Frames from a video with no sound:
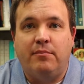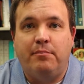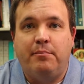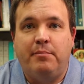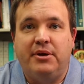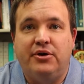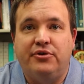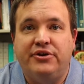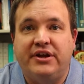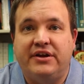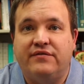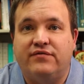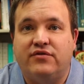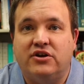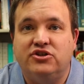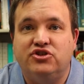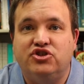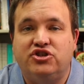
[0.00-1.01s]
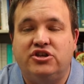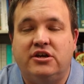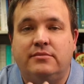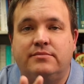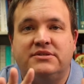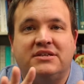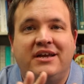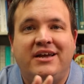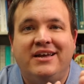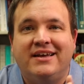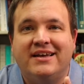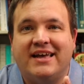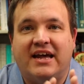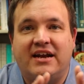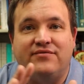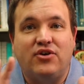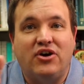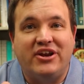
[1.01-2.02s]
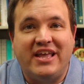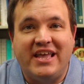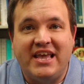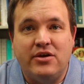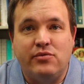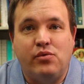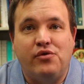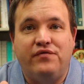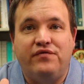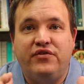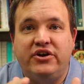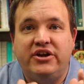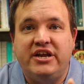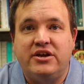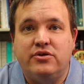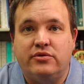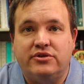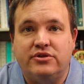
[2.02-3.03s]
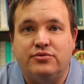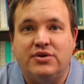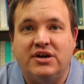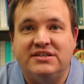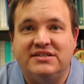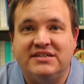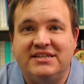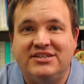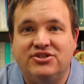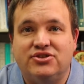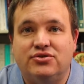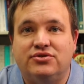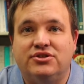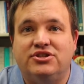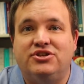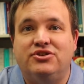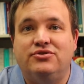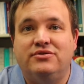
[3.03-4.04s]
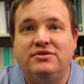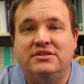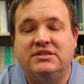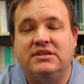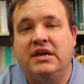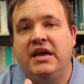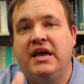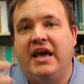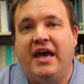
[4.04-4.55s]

building friendships kind of on equal footing with the residential students.